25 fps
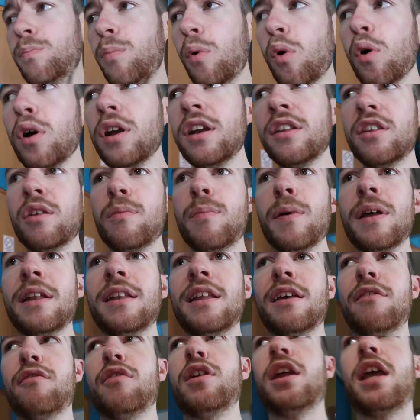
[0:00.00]
the boiler's a
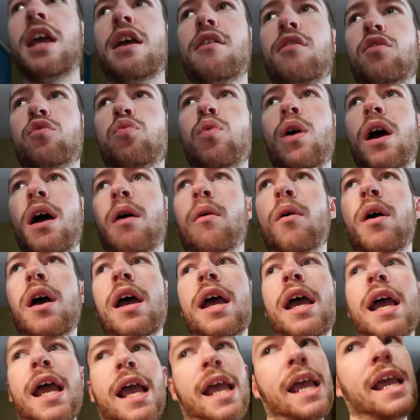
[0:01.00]
bit different here as well.
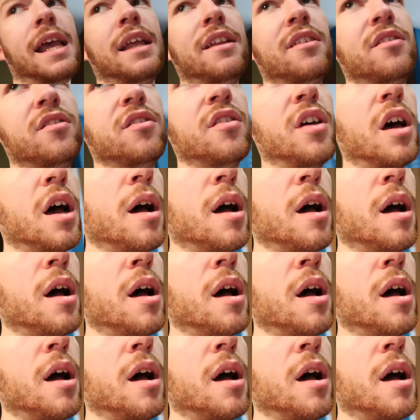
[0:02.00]
It's